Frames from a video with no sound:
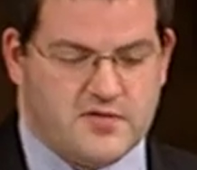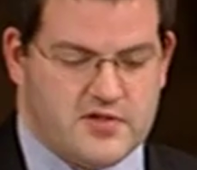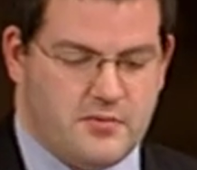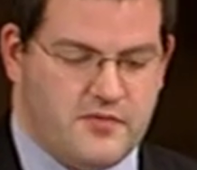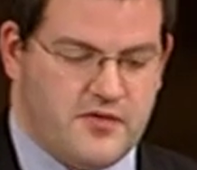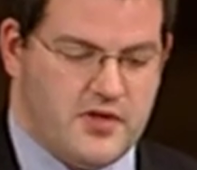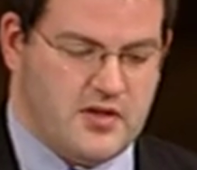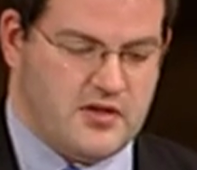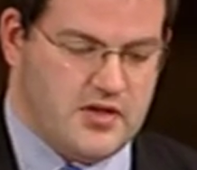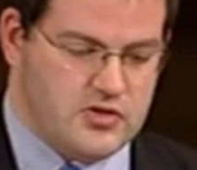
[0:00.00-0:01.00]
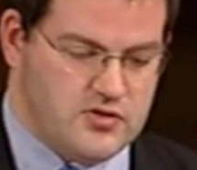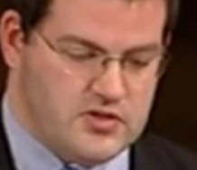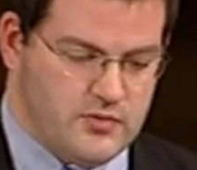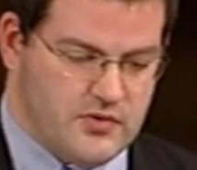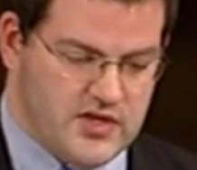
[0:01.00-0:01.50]
of some of the issues
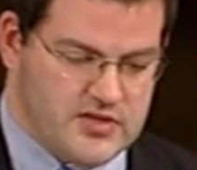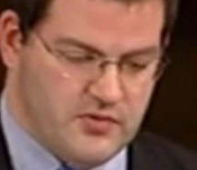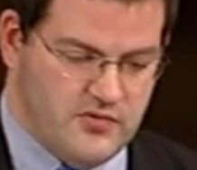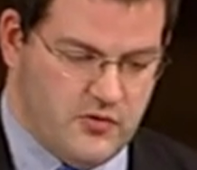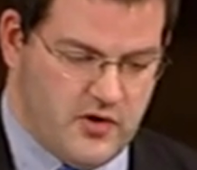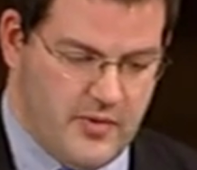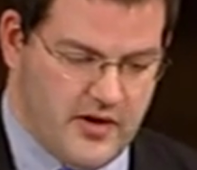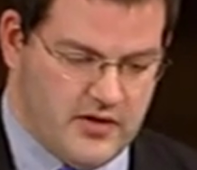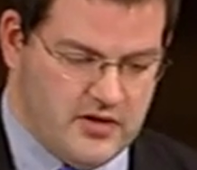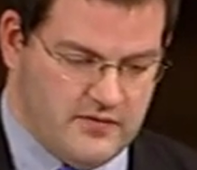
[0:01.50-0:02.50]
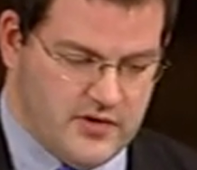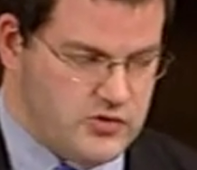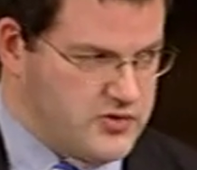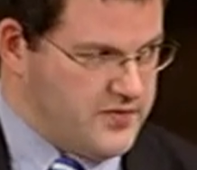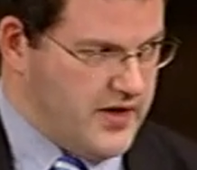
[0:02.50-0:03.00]
that were raised before about
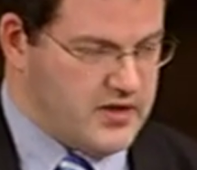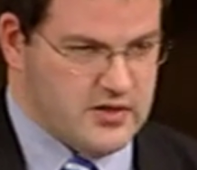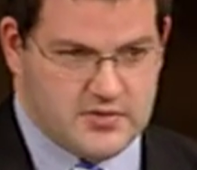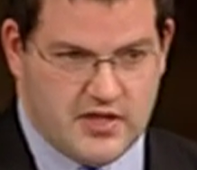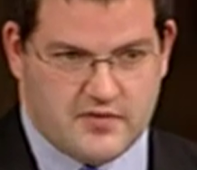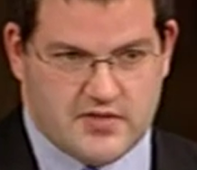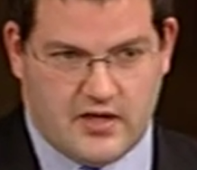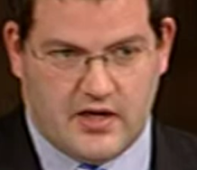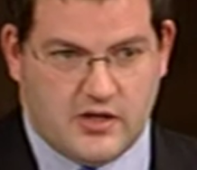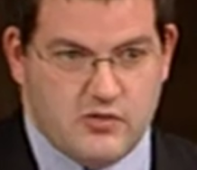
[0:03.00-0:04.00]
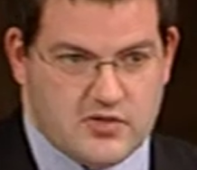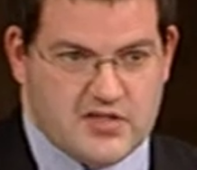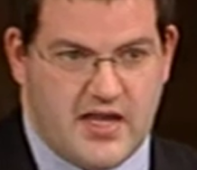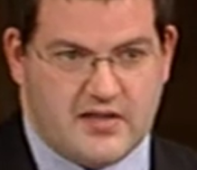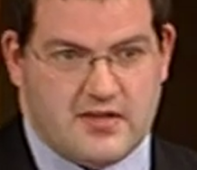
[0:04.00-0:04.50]
individuals finding themselves in an acute
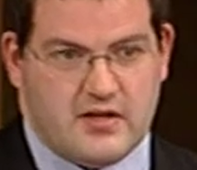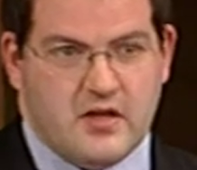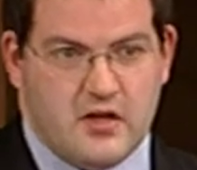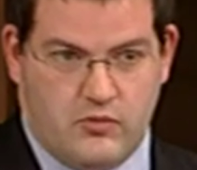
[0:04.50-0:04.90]
setting,